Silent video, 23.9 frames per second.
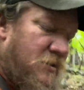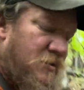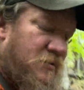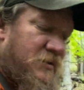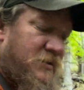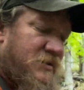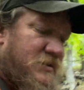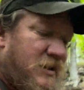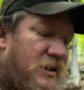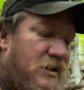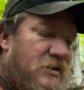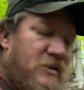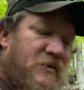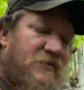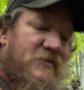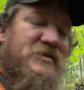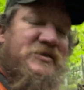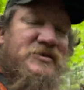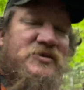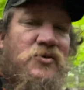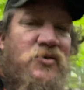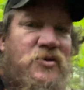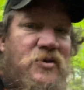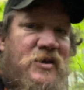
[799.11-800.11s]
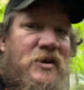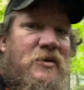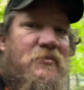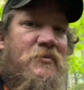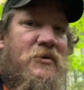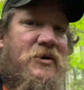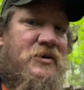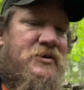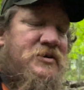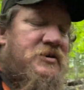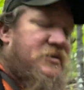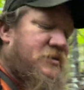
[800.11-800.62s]
which I don't even snore that
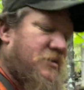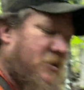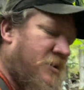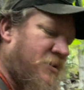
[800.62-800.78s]
much,